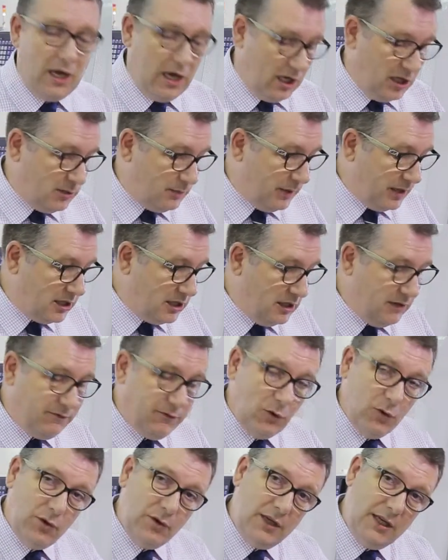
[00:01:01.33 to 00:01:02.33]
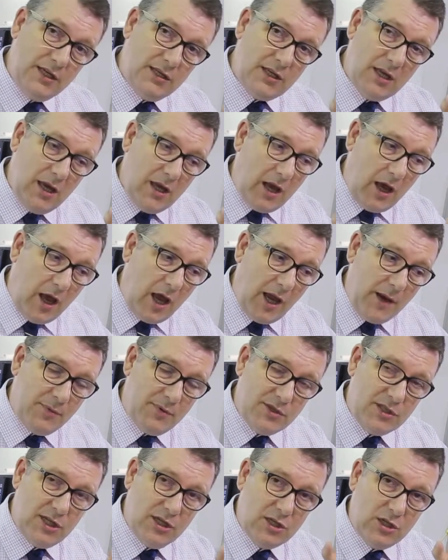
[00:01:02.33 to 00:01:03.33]
especially for these high
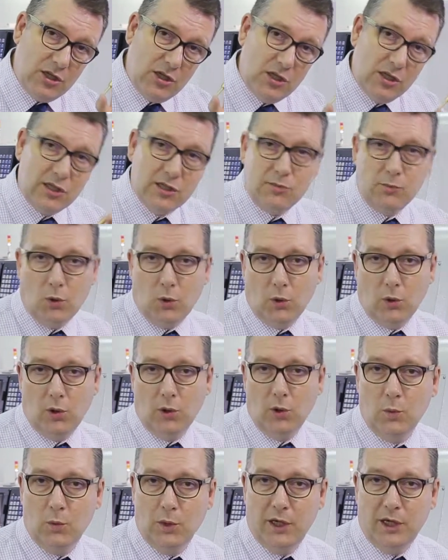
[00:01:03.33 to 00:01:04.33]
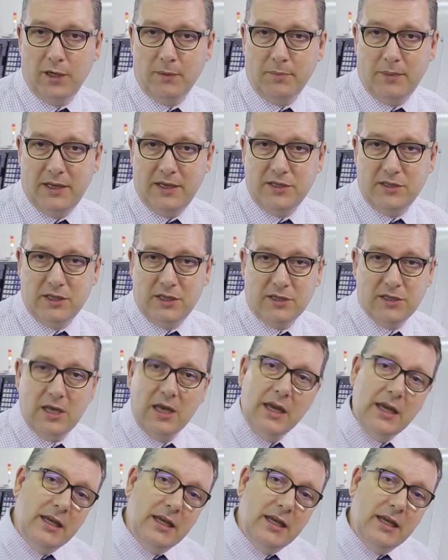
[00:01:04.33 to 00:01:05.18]
precision small workpieces.